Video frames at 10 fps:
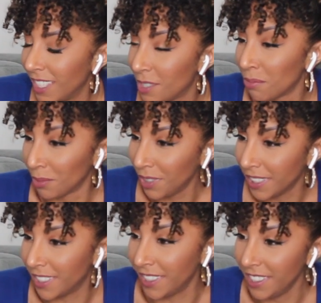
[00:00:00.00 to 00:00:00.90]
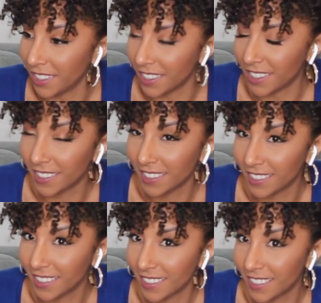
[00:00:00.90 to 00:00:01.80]
It's really
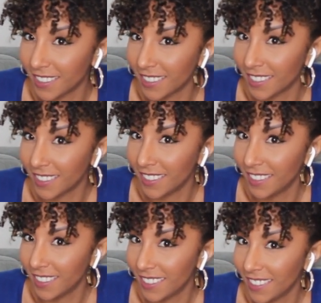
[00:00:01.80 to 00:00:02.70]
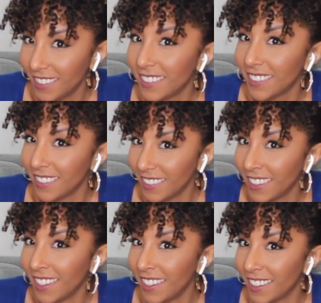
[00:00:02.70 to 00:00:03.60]
clear. Yeah, is my
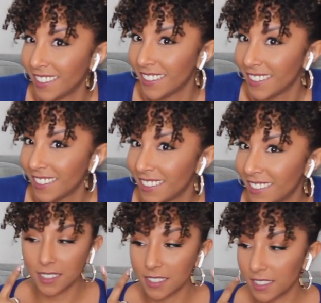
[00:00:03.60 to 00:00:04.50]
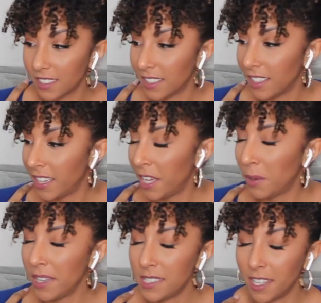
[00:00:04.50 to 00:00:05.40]
voice yeah, clear? Yeah. yeah. that's right. How
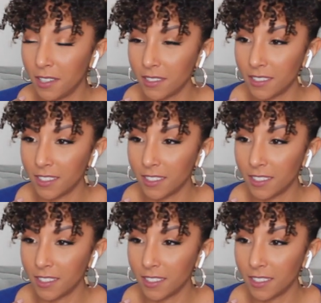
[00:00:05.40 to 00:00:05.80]
I'm do coming I sound?